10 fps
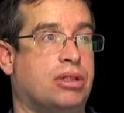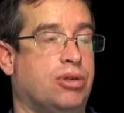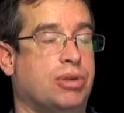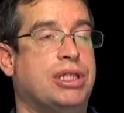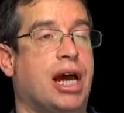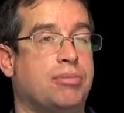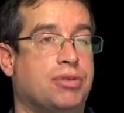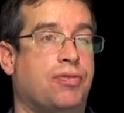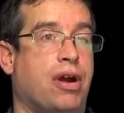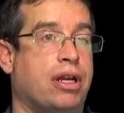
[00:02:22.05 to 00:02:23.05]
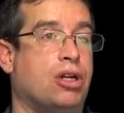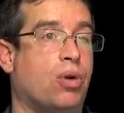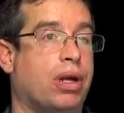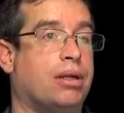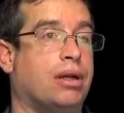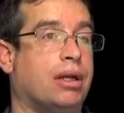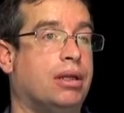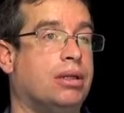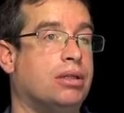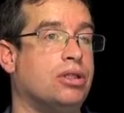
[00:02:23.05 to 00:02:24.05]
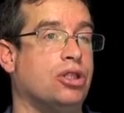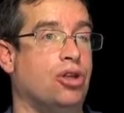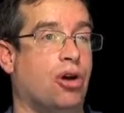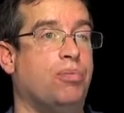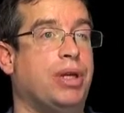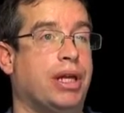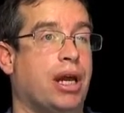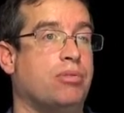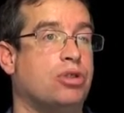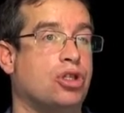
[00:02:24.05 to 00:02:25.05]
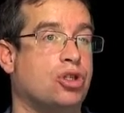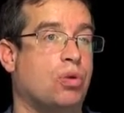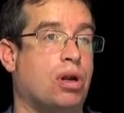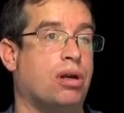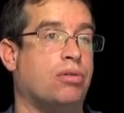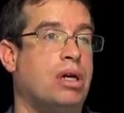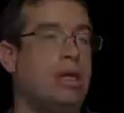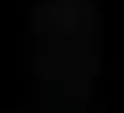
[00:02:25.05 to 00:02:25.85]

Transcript: you adapt very quickly to not being able to swallow.